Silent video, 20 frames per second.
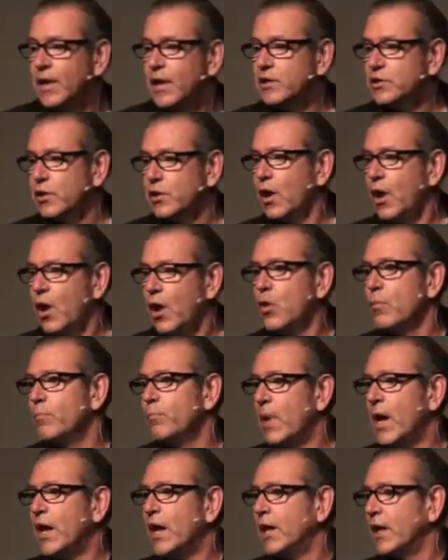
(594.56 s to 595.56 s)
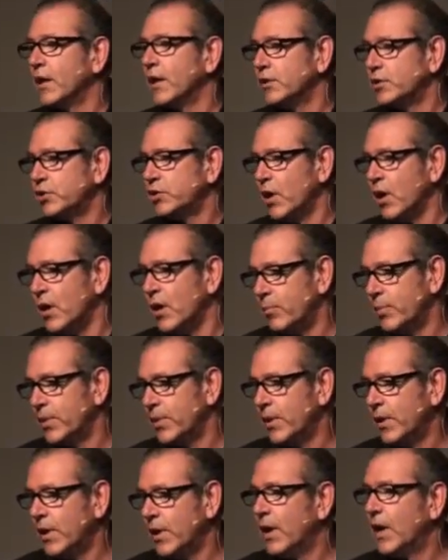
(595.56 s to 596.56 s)
to a homemaking shop
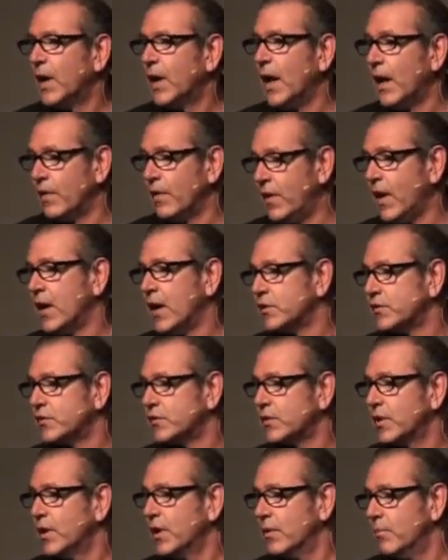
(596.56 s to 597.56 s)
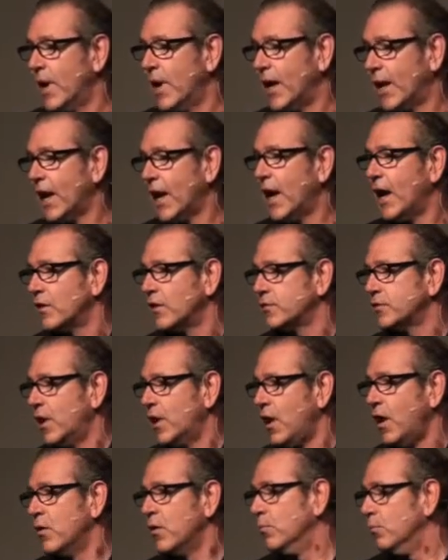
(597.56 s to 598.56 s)
and thus make a house a
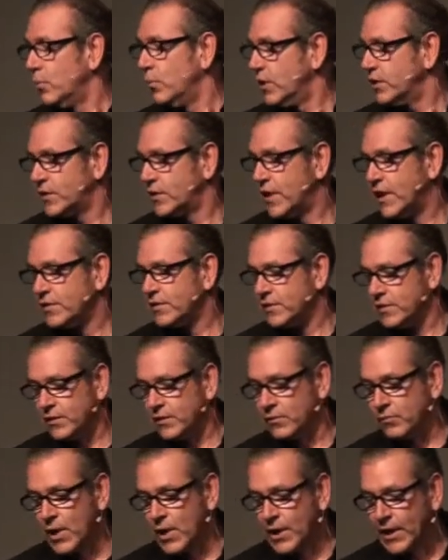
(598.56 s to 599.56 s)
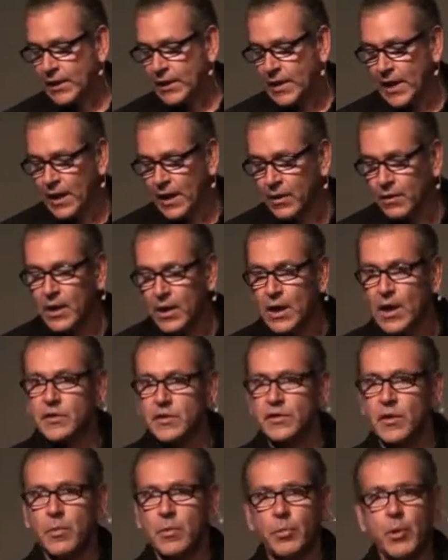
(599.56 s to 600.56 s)
home, which they're still running now.
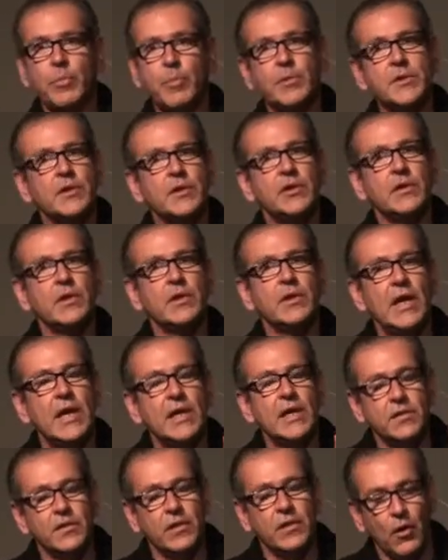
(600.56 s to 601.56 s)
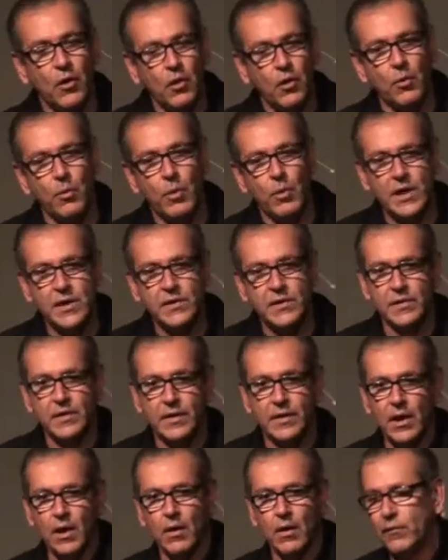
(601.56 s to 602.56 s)
So the proposition isn't always
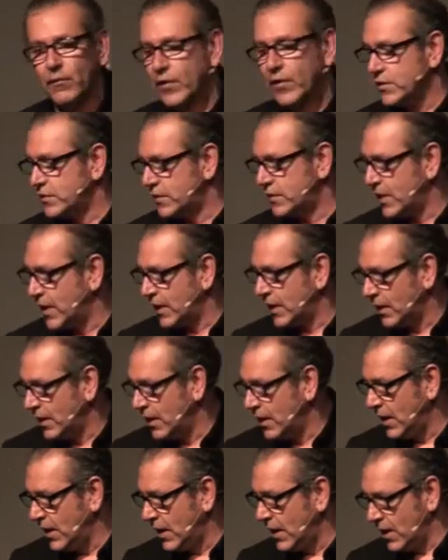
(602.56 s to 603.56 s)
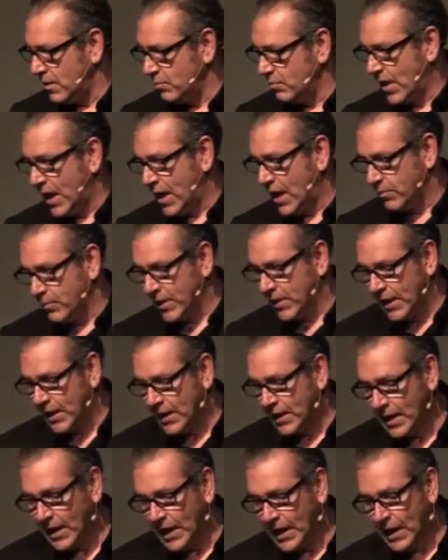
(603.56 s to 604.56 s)
the obvious thing it might be.
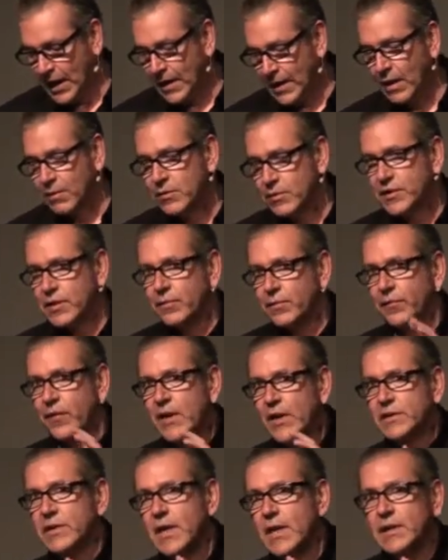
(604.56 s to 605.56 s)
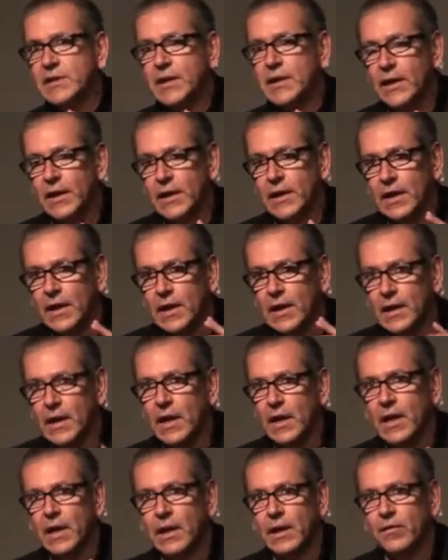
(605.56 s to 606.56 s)
And that was a fascinating
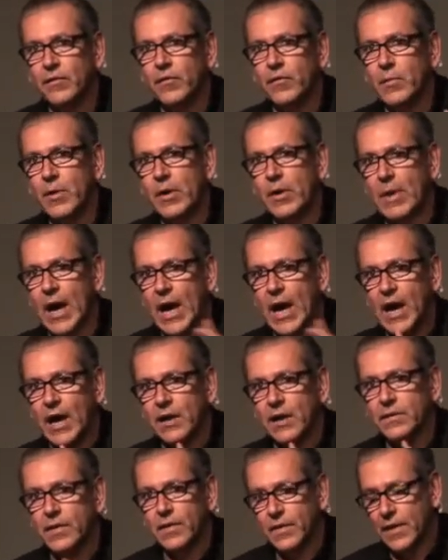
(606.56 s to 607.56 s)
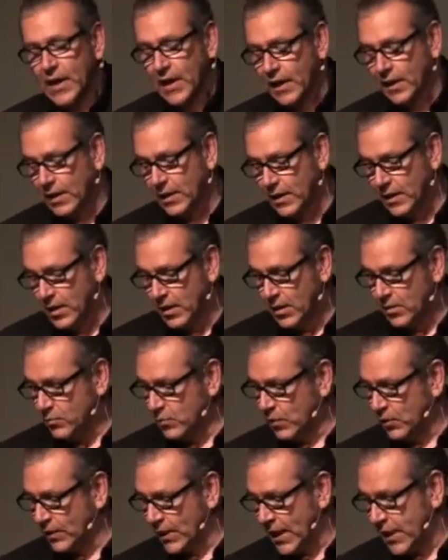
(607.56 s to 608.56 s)
learning for me about how to think
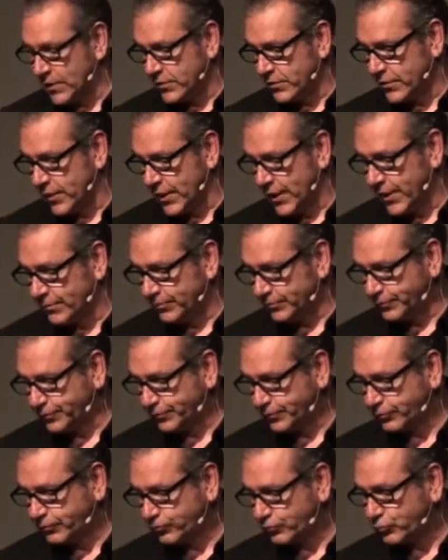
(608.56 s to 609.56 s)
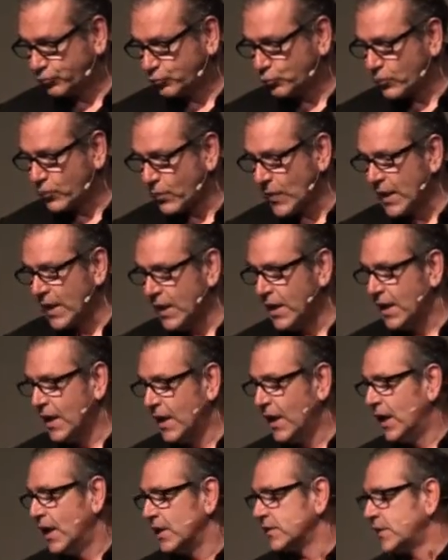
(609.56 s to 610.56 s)
more laterally.
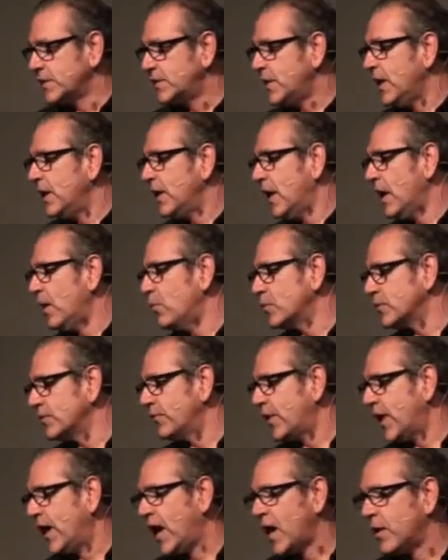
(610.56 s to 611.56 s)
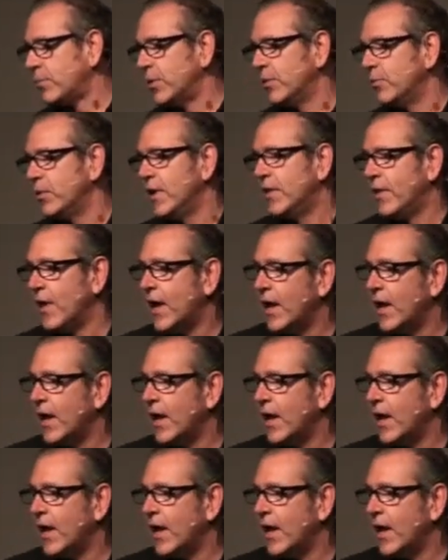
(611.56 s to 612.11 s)
As I said, I wasn't very happy with